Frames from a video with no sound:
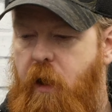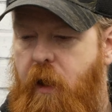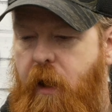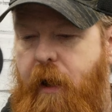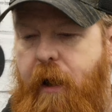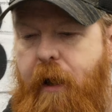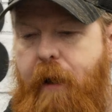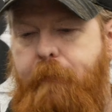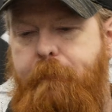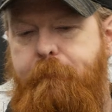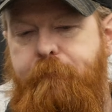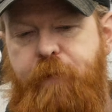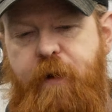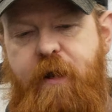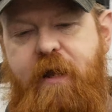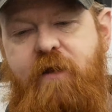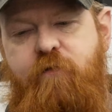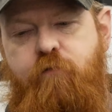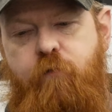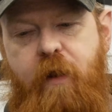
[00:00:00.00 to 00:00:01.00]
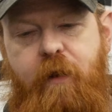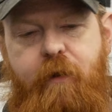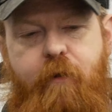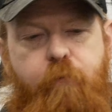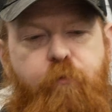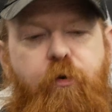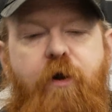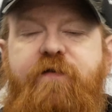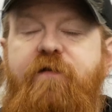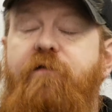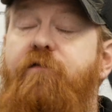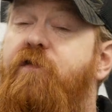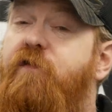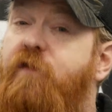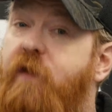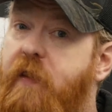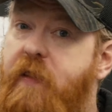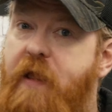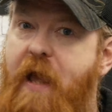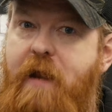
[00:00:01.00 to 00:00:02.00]
But it is really impressive to
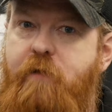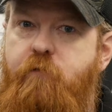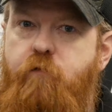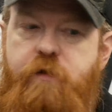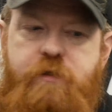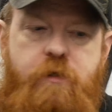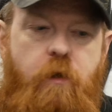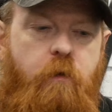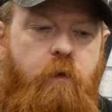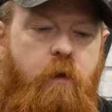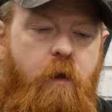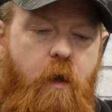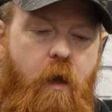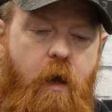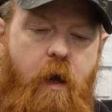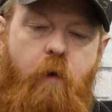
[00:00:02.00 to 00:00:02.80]
see the end result,